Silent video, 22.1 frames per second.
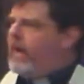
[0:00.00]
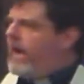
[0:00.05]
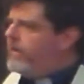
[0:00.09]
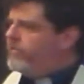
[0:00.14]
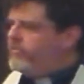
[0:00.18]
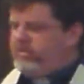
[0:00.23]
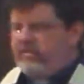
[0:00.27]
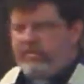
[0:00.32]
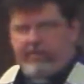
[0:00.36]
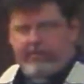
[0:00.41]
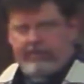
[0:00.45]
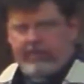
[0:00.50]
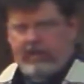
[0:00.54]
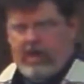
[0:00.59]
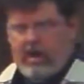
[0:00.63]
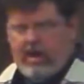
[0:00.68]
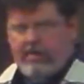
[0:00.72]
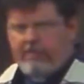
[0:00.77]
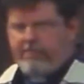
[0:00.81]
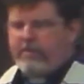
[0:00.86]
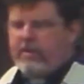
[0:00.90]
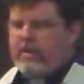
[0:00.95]
facets of
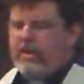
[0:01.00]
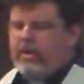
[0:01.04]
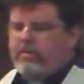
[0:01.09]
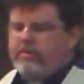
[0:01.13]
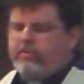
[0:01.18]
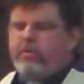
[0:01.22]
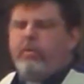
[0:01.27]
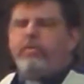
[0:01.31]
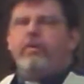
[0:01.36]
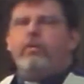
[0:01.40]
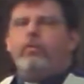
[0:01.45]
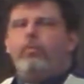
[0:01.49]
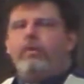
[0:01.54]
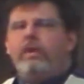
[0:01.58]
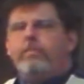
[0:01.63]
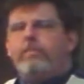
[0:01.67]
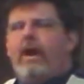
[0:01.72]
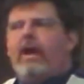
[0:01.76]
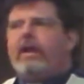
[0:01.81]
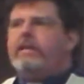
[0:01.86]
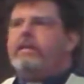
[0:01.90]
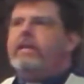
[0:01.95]
love so that we
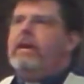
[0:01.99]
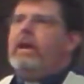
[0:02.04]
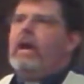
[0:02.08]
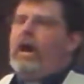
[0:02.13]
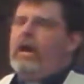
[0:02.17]
might